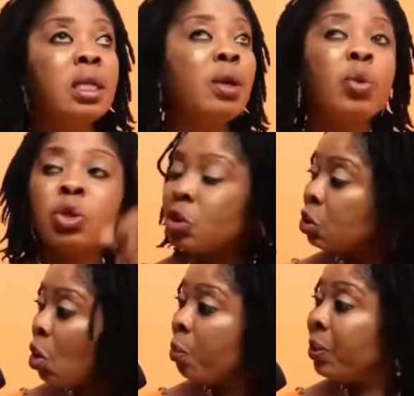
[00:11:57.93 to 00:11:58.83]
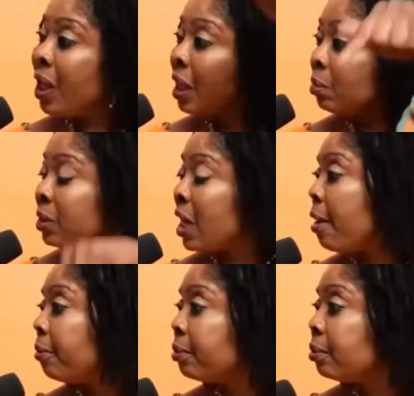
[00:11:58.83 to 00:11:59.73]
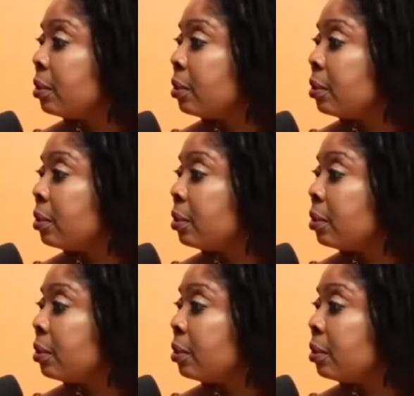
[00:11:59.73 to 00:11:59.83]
they must not bring him down.